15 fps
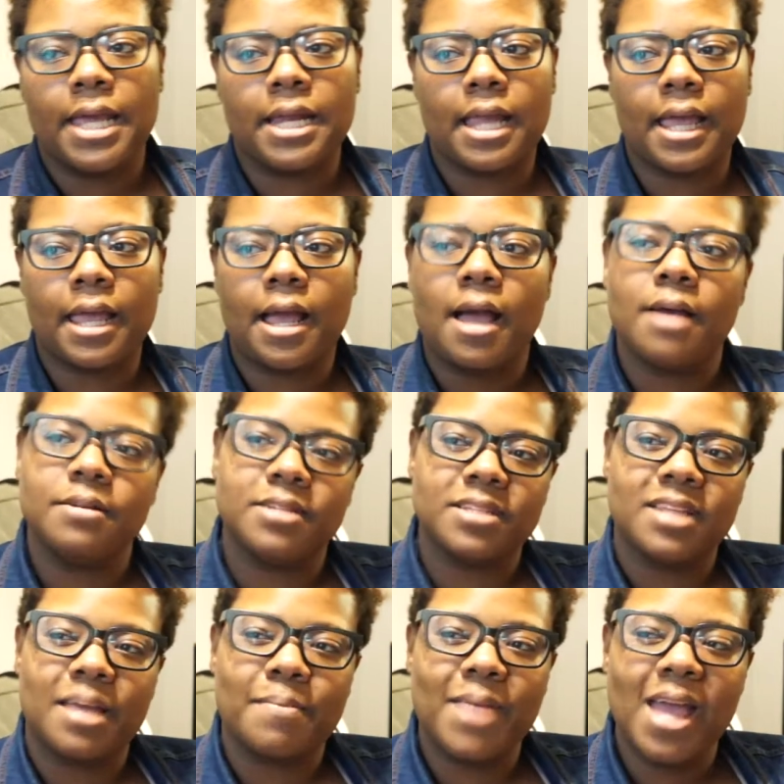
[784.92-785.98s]
like, I was just
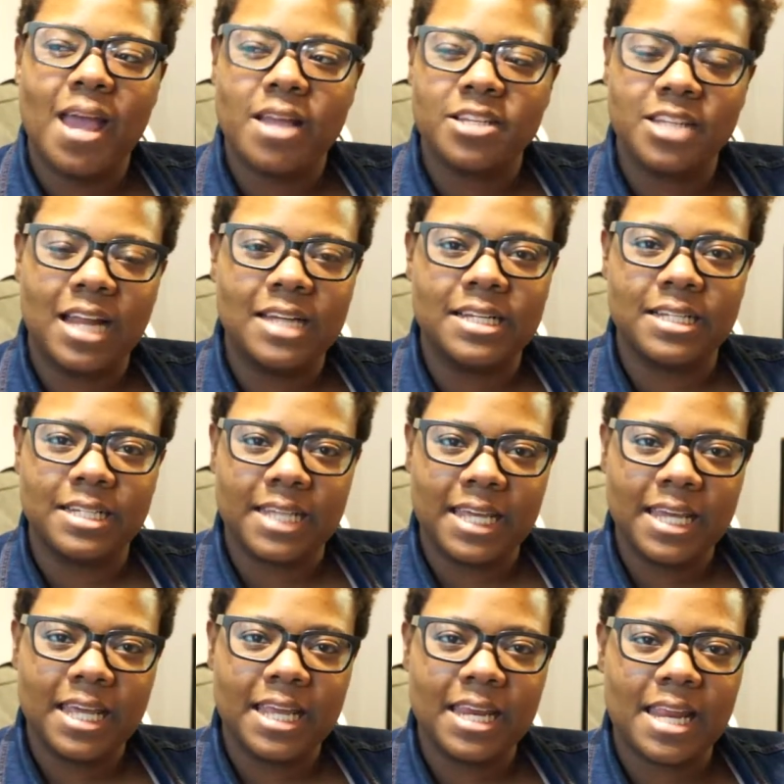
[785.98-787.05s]
like, man, should I delete
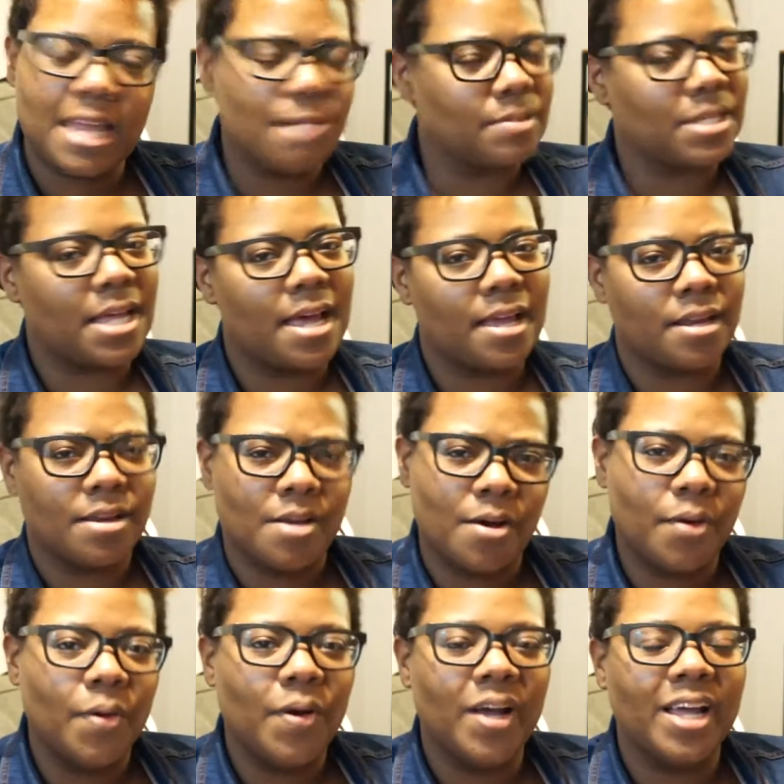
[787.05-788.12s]
it? And he was like,
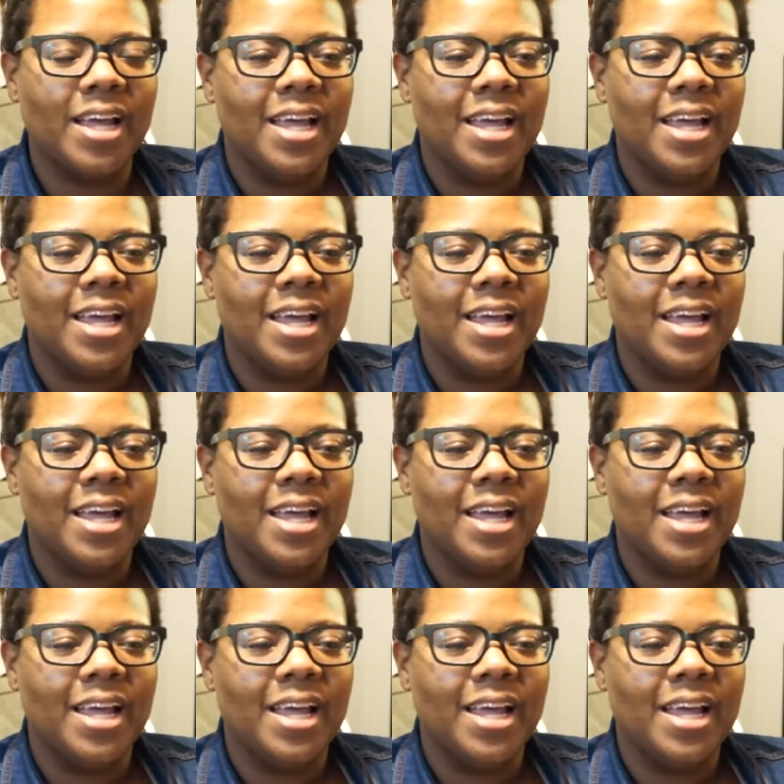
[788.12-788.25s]
no.